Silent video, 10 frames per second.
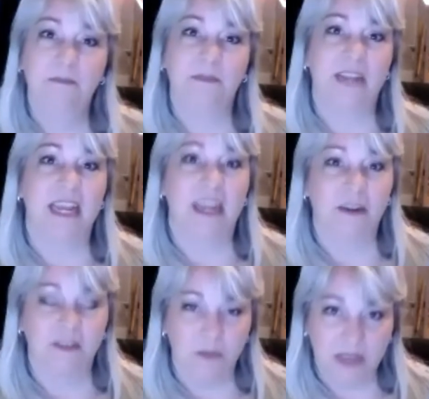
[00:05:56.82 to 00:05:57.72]
take
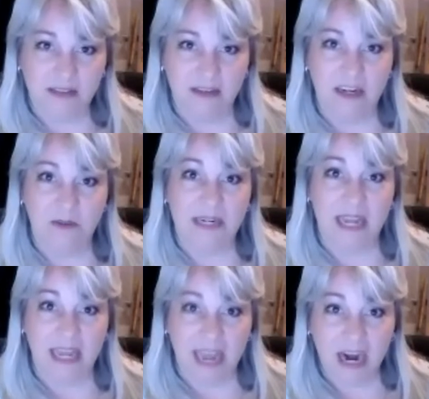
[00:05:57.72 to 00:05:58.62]
care of some things that need to be
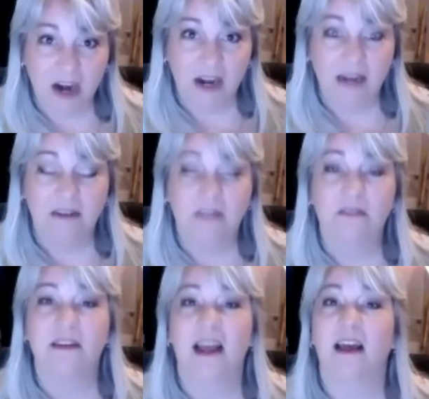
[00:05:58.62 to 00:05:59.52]
taken care of,
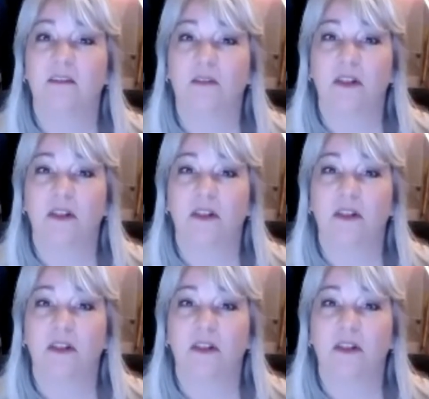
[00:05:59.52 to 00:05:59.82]
not